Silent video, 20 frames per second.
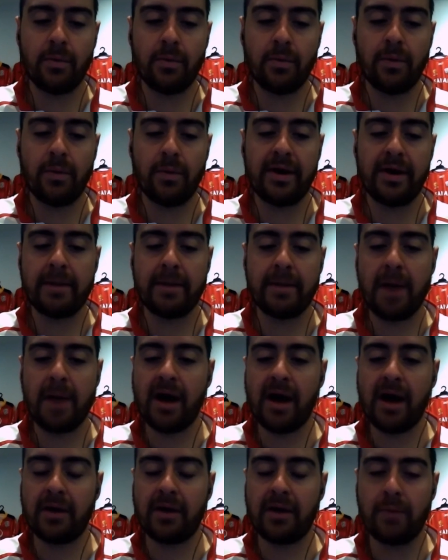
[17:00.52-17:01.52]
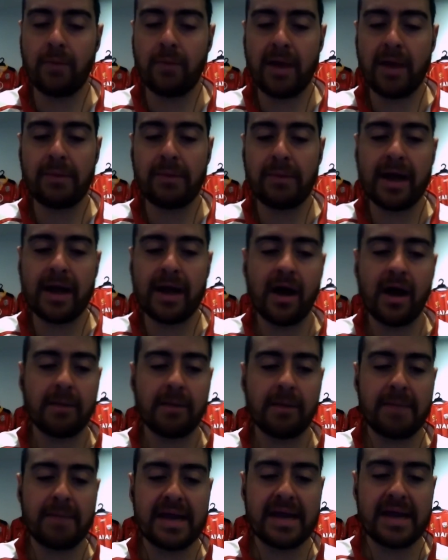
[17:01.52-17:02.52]
we're in a market where we can't
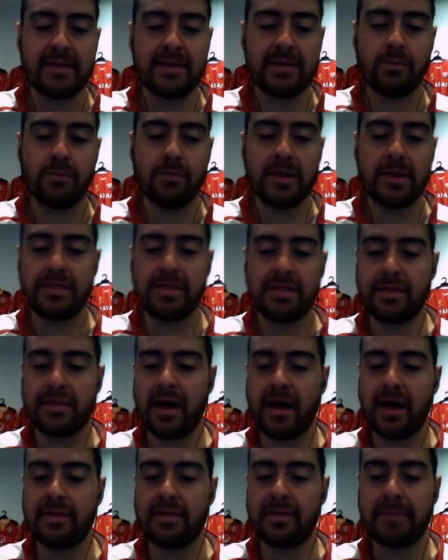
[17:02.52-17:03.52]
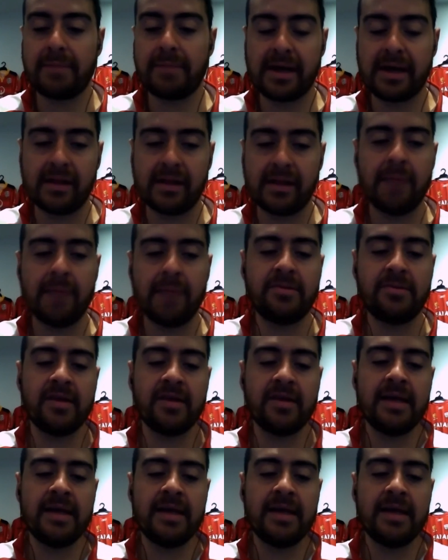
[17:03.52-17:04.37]
compete with uh, the bigger clubs.